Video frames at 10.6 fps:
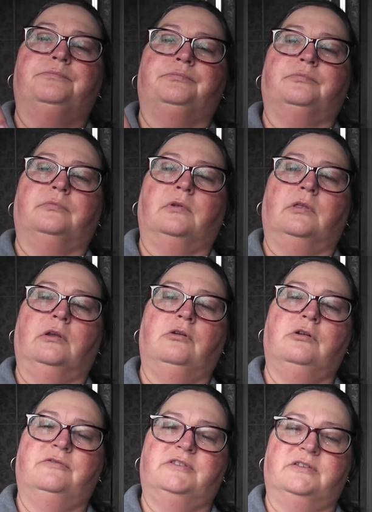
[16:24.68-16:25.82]
With a
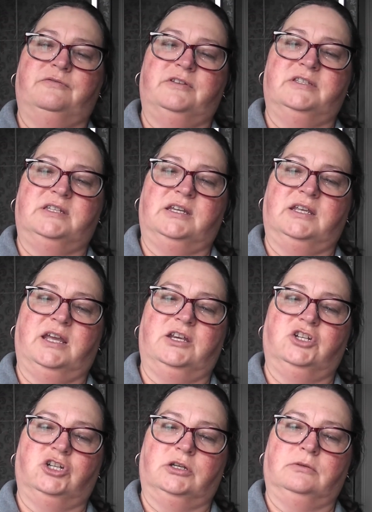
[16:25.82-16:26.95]
lot of
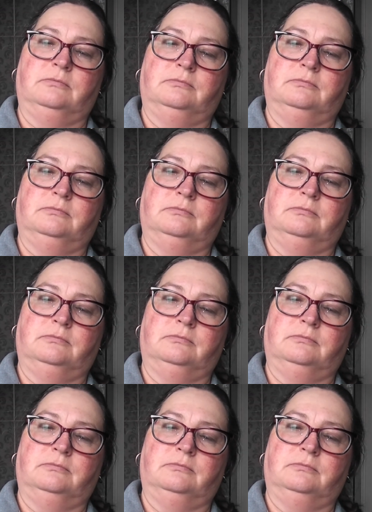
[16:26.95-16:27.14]
sophistication.